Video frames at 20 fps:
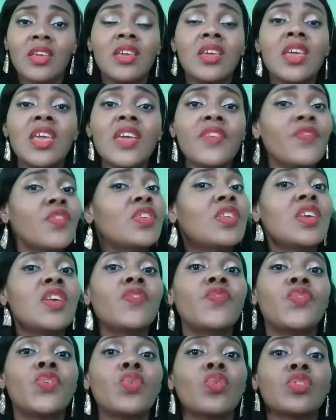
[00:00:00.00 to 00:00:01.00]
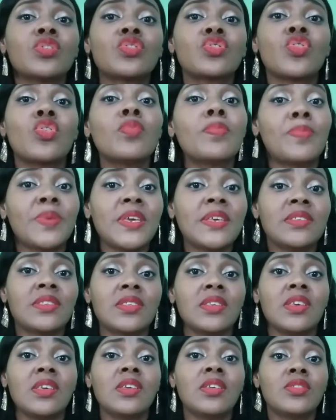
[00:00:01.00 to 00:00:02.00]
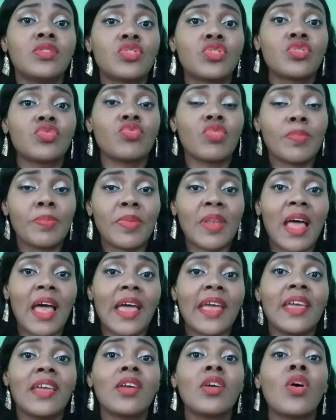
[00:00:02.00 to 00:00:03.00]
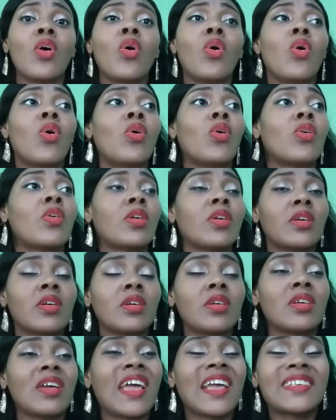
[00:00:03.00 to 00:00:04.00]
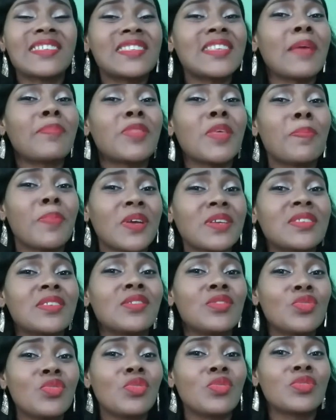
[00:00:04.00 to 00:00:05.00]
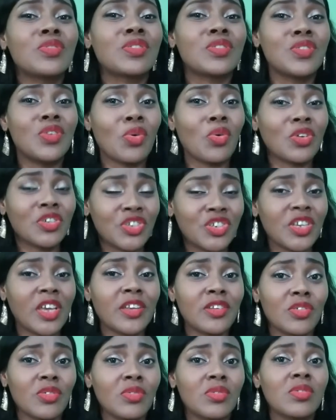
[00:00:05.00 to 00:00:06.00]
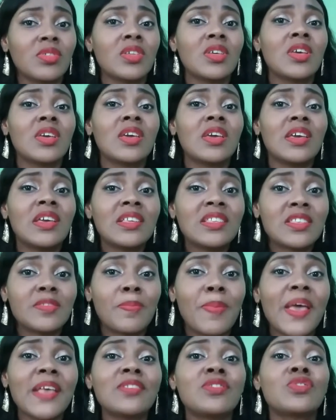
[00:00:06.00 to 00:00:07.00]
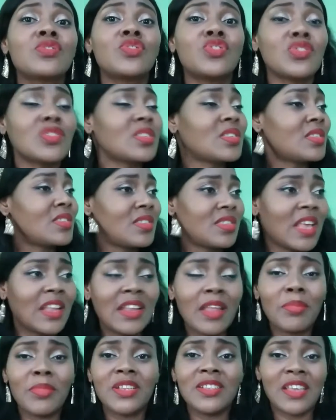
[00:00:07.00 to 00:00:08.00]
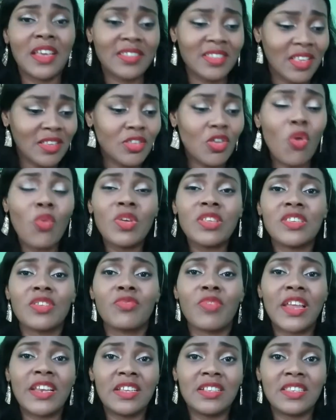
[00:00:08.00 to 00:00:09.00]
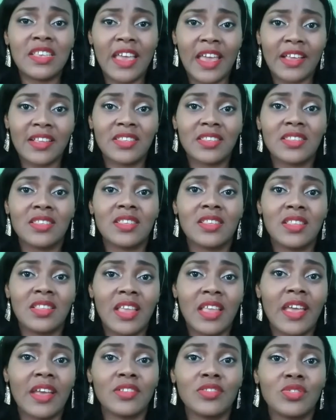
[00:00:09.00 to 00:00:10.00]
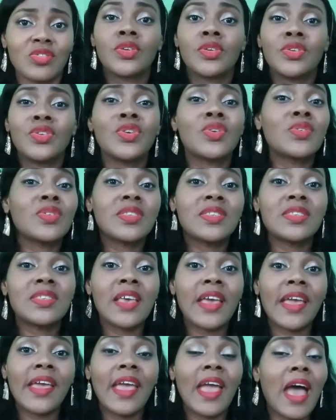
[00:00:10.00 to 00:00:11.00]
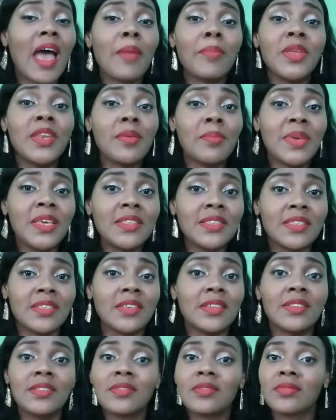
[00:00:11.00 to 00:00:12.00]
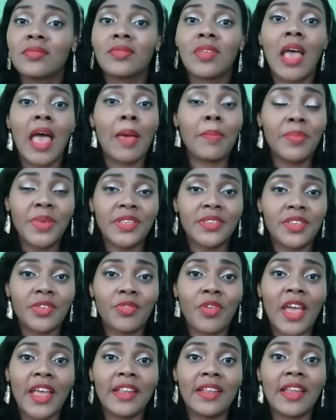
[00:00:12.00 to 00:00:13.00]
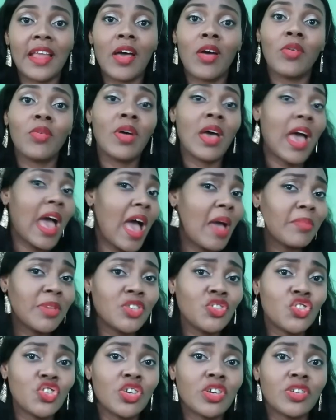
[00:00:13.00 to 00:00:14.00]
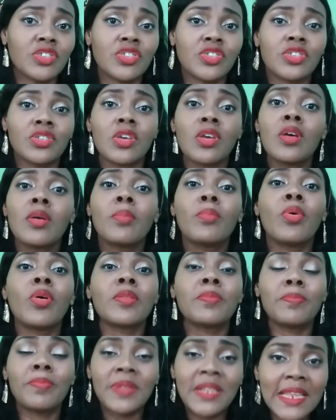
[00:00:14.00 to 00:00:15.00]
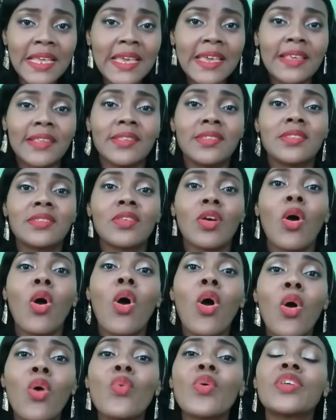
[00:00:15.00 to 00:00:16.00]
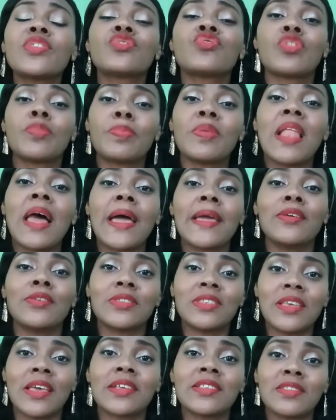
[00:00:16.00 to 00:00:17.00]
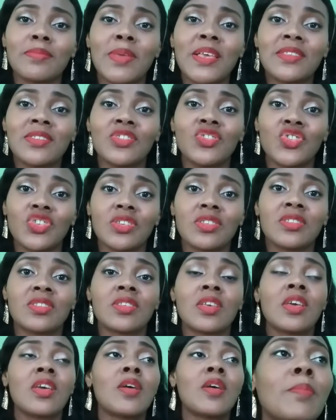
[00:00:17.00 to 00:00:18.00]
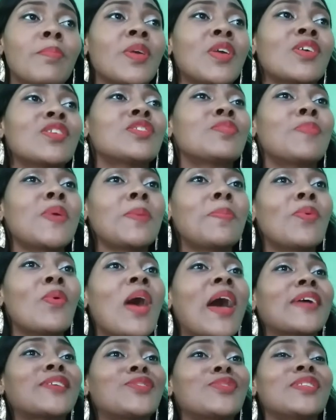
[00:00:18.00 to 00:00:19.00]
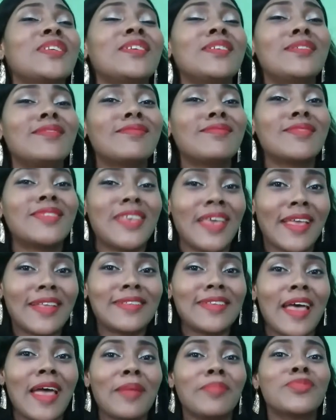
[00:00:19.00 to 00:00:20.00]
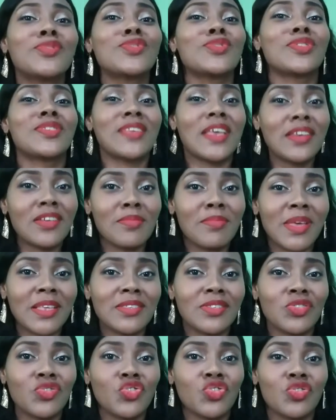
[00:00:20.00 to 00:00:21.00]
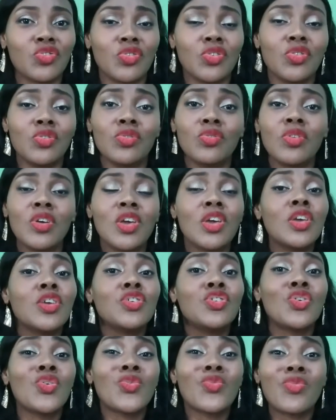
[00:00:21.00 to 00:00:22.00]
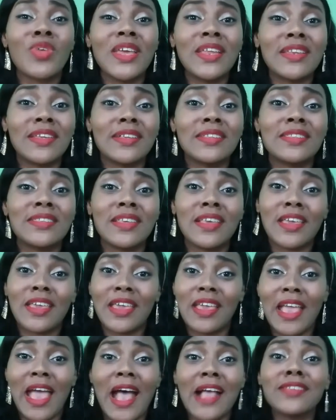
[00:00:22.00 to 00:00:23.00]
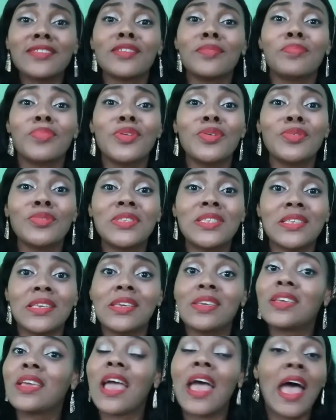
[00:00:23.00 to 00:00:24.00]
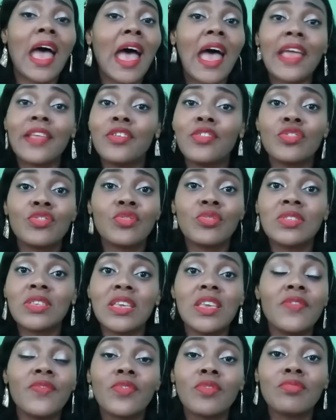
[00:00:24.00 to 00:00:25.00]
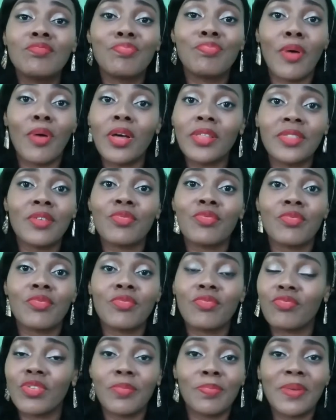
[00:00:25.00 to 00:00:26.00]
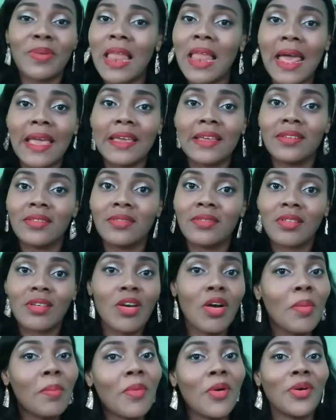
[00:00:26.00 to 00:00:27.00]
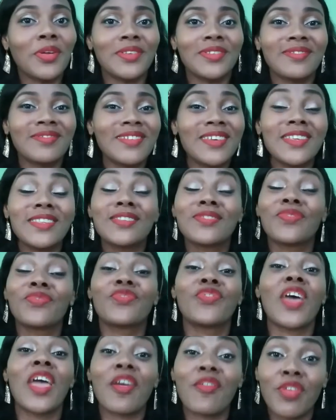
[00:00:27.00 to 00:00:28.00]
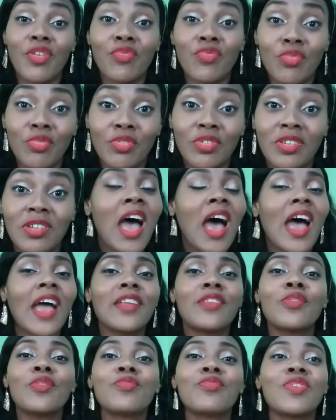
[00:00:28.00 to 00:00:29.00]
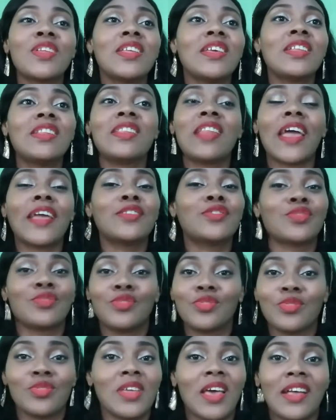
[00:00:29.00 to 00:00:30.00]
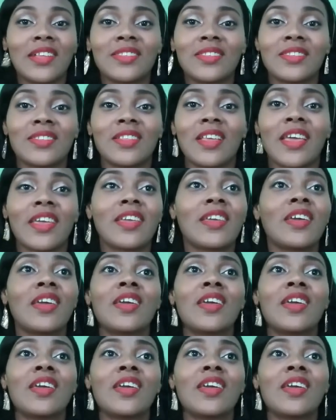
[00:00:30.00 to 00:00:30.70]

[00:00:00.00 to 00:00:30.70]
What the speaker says: Even if you are so busy to reply, or except the person knows your schedule, it's best to just send them a text. There's always a ready text there to you. You could say, I'm in a meeting, I'm busy right now, I'm in church. But please always reply your text messages, because people actually take time to send a message to you. You read it, it has a blue tick, and you don't even bother replying. Come on, it's very rude. I don't really like to do that. Like,